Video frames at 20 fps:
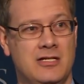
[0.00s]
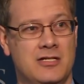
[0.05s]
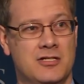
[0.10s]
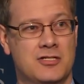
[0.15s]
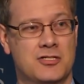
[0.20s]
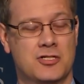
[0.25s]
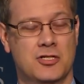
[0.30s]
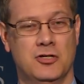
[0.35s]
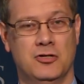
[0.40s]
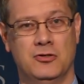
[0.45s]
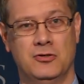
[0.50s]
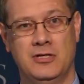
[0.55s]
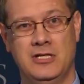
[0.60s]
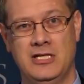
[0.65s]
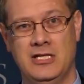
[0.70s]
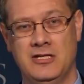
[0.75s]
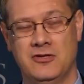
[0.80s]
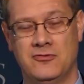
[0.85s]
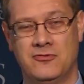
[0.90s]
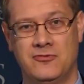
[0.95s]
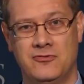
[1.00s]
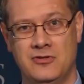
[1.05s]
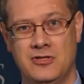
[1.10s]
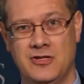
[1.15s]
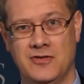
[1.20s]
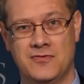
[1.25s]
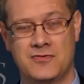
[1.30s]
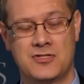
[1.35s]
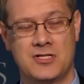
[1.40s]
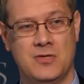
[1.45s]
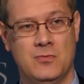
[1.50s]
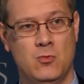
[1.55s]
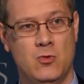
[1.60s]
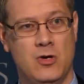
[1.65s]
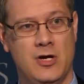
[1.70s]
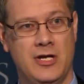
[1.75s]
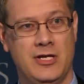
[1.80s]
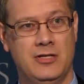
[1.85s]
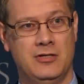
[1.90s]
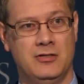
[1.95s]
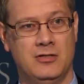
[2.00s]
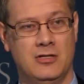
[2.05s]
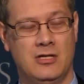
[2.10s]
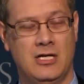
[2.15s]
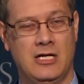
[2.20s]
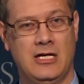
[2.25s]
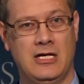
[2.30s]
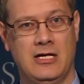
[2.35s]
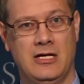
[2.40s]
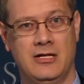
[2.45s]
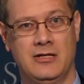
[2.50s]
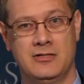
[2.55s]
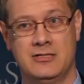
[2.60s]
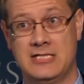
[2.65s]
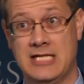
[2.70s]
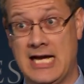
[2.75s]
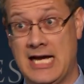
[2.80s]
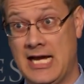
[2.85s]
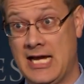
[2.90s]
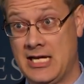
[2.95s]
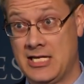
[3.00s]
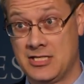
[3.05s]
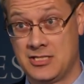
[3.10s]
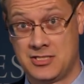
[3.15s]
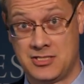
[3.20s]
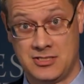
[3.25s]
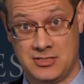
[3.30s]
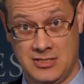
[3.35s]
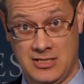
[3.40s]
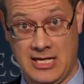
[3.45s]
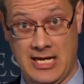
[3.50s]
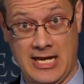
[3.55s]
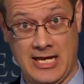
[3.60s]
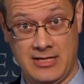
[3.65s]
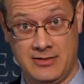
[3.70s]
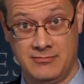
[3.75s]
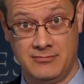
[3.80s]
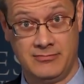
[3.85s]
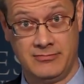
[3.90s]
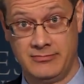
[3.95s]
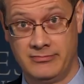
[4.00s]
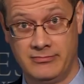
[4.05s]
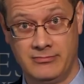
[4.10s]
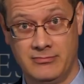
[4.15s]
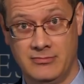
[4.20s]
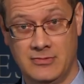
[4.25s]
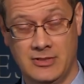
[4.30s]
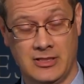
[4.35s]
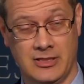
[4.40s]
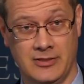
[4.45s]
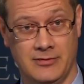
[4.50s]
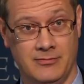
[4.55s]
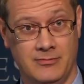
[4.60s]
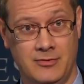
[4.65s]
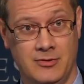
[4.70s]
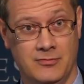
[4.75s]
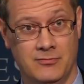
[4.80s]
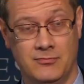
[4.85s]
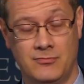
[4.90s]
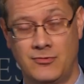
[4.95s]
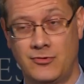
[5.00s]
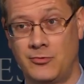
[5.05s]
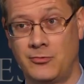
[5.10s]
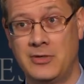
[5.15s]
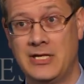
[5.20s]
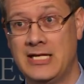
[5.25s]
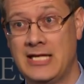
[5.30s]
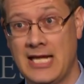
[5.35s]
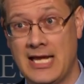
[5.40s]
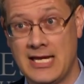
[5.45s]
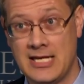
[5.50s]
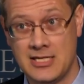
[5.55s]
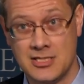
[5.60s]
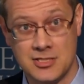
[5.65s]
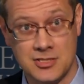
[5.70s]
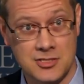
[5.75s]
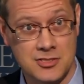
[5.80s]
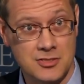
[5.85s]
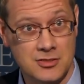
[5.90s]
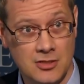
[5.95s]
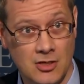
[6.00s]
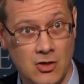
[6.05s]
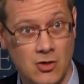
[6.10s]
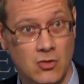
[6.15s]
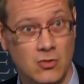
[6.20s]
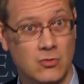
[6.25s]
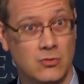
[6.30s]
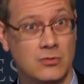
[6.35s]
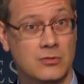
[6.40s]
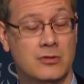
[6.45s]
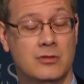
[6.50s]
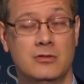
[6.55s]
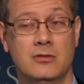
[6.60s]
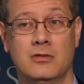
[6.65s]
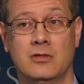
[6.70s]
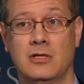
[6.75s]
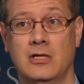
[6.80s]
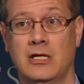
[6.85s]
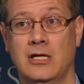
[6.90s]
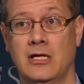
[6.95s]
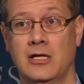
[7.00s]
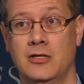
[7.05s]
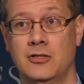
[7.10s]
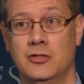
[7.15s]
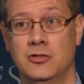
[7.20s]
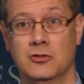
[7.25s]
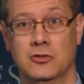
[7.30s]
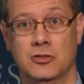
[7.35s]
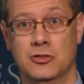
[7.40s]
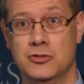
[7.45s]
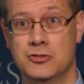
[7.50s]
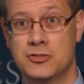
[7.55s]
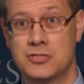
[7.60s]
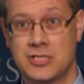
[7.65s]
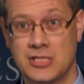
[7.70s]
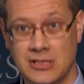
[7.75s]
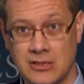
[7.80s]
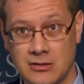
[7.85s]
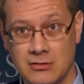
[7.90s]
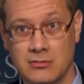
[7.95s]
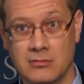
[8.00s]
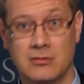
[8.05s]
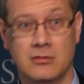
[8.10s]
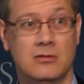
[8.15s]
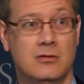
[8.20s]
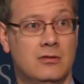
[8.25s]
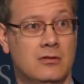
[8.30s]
So if, if someone uh, dies at um, you know, three days old, uh, you're losing